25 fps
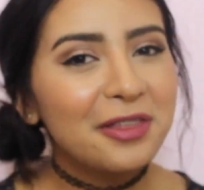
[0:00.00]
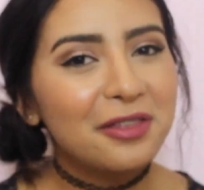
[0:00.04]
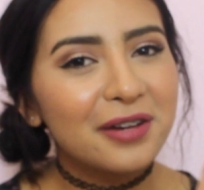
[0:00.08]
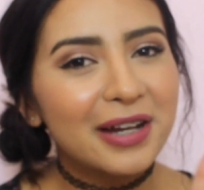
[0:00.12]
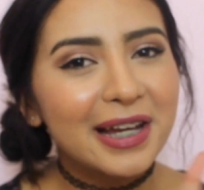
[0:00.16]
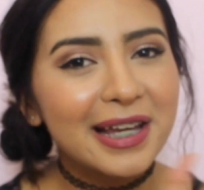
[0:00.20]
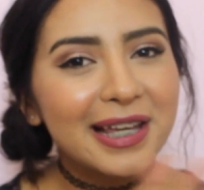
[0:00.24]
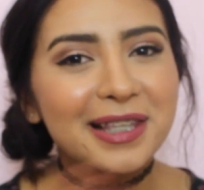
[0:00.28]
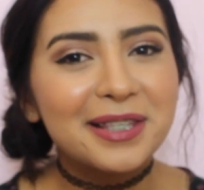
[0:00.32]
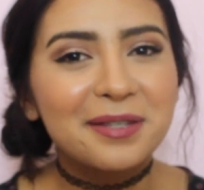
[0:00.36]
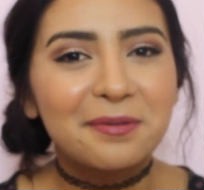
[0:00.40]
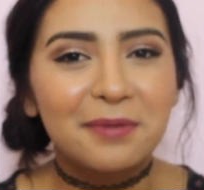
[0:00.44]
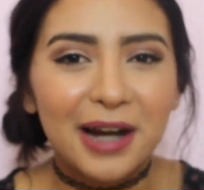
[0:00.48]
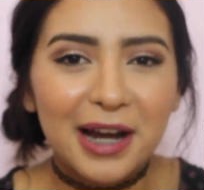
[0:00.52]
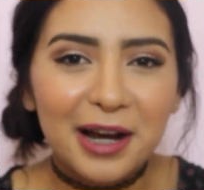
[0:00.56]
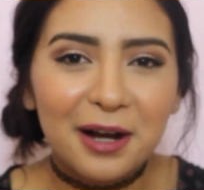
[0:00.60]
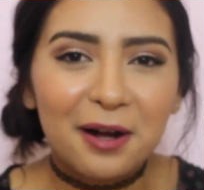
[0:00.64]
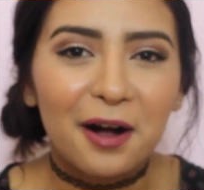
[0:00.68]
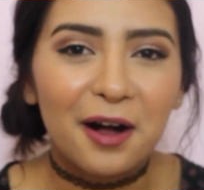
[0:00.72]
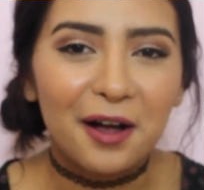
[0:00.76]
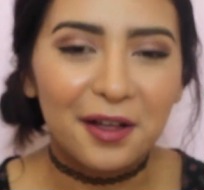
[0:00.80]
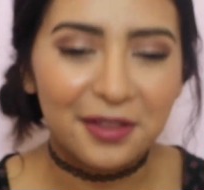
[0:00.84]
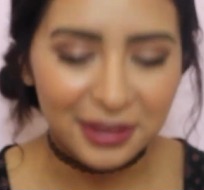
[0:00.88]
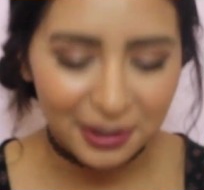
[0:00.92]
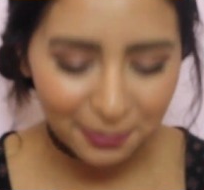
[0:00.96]
three is what I
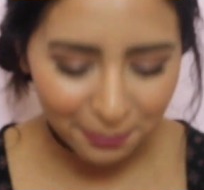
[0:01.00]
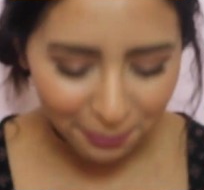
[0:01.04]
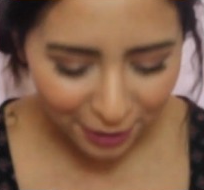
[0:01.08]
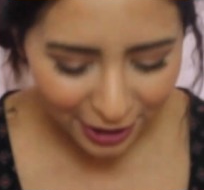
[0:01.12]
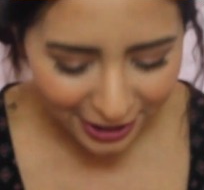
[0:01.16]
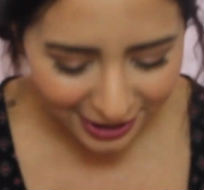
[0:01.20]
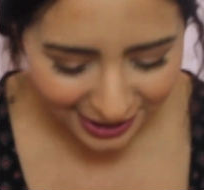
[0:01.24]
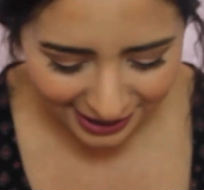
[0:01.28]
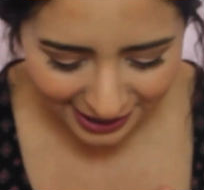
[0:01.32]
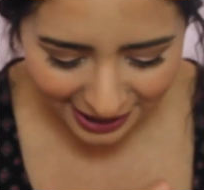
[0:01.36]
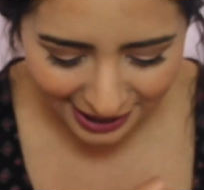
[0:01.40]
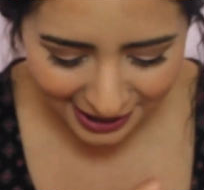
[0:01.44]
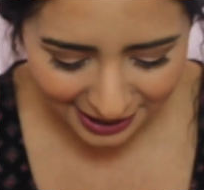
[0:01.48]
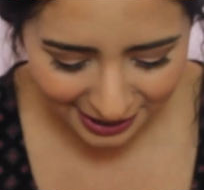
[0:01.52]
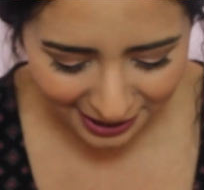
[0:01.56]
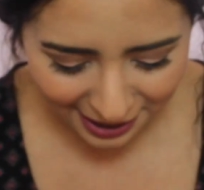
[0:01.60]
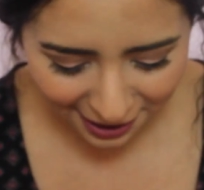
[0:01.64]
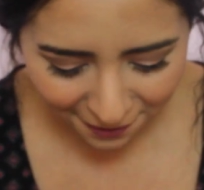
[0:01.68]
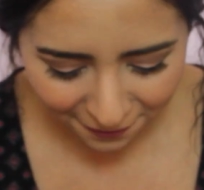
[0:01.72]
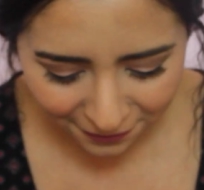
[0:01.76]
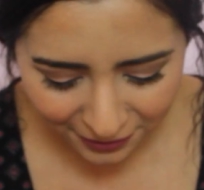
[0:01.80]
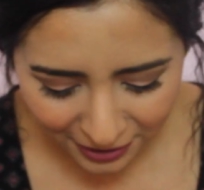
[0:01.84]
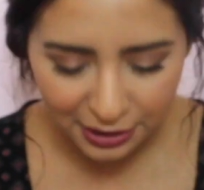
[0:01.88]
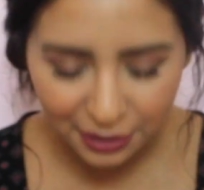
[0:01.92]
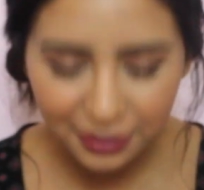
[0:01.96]
call the princess
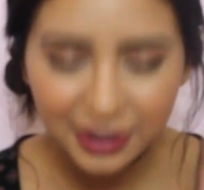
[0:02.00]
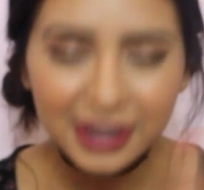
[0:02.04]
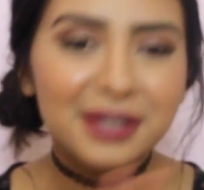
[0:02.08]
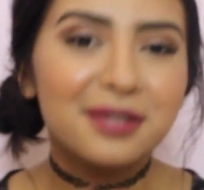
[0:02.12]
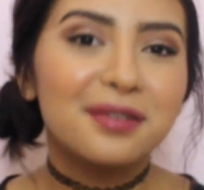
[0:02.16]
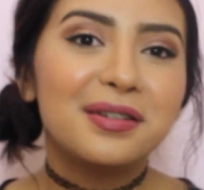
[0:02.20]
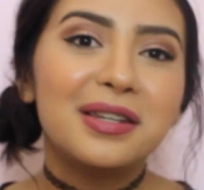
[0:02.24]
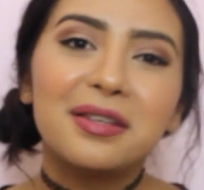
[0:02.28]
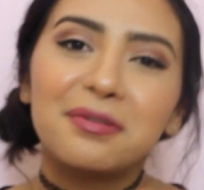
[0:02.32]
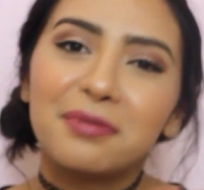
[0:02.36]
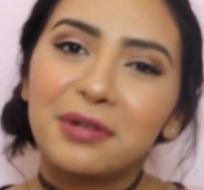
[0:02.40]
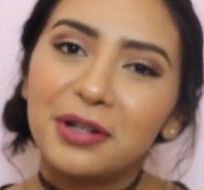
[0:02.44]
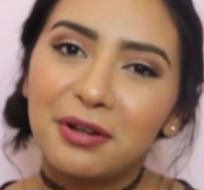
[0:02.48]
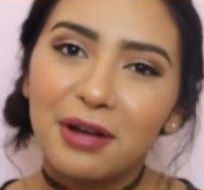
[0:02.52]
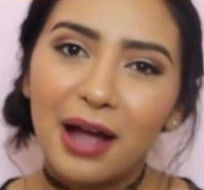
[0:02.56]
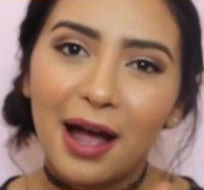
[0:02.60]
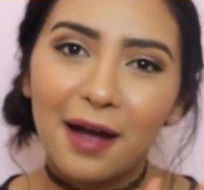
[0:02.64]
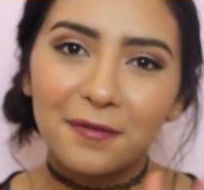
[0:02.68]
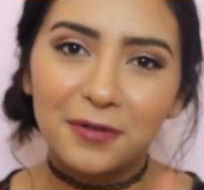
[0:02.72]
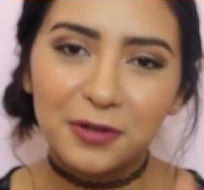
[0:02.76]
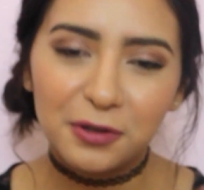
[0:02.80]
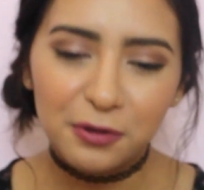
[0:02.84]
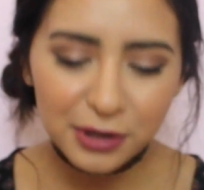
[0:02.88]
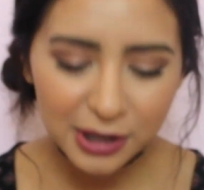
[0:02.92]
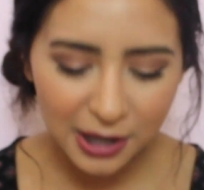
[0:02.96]
lift. So this one is where you
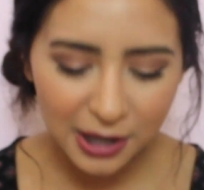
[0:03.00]
have two